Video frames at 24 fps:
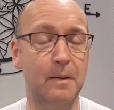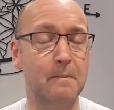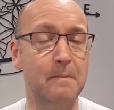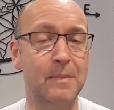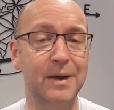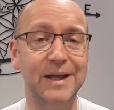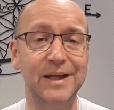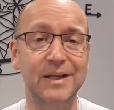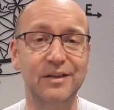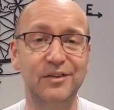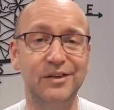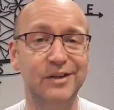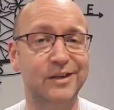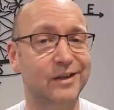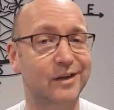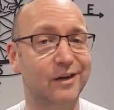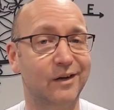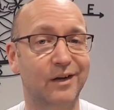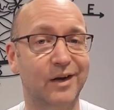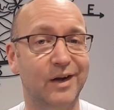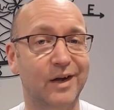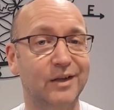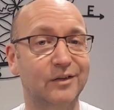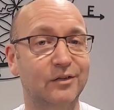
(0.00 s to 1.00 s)
amazing
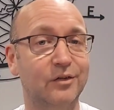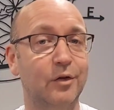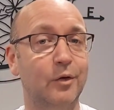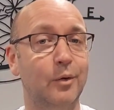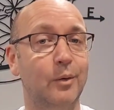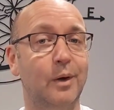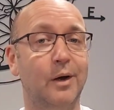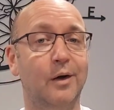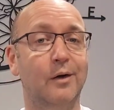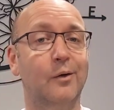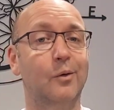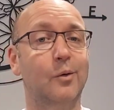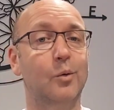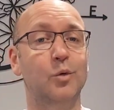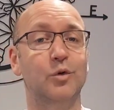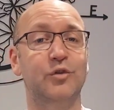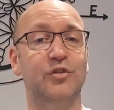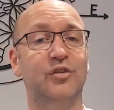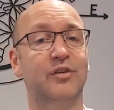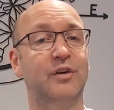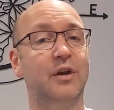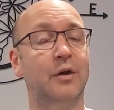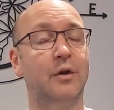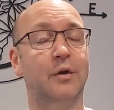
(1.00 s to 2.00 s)
guys who are
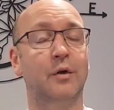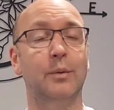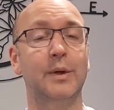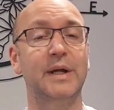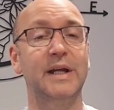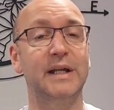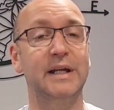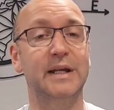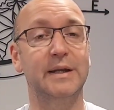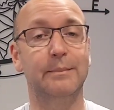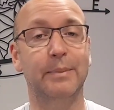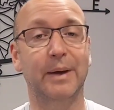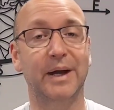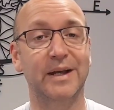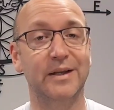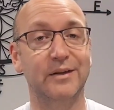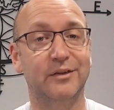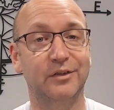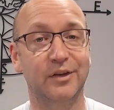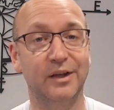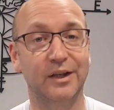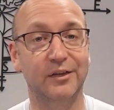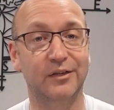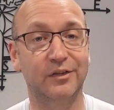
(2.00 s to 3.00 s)
auctioning on a weekly
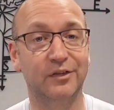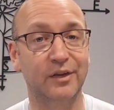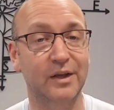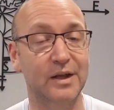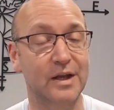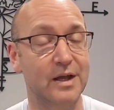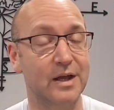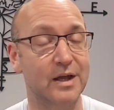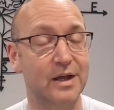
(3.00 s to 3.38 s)
basis,